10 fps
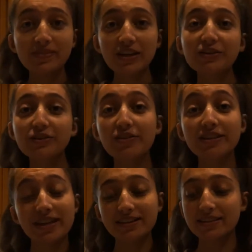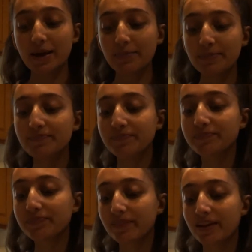so this next step
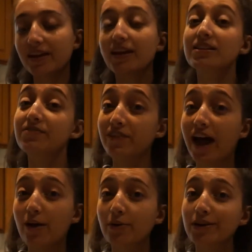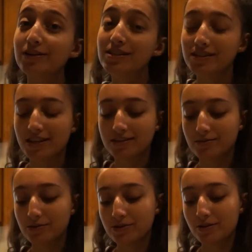is flour, since that's the
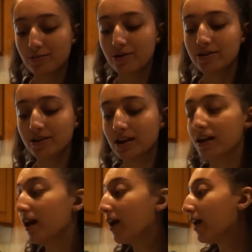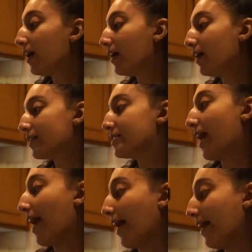most important thing to
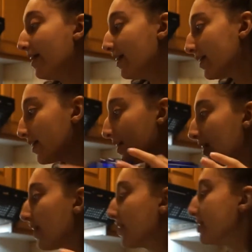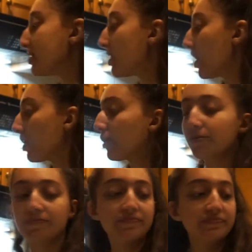add. And
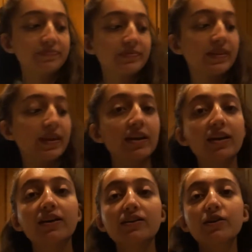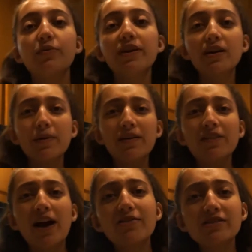so we keep our
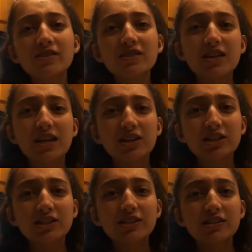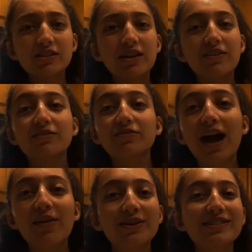flours in containers, our
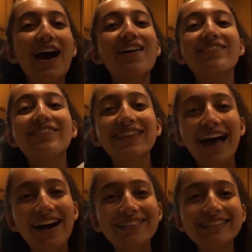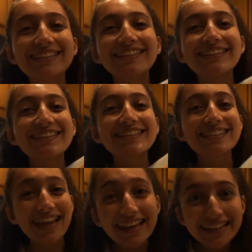flour in
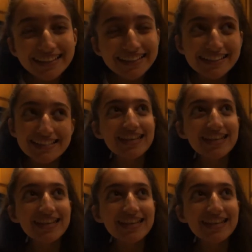containers.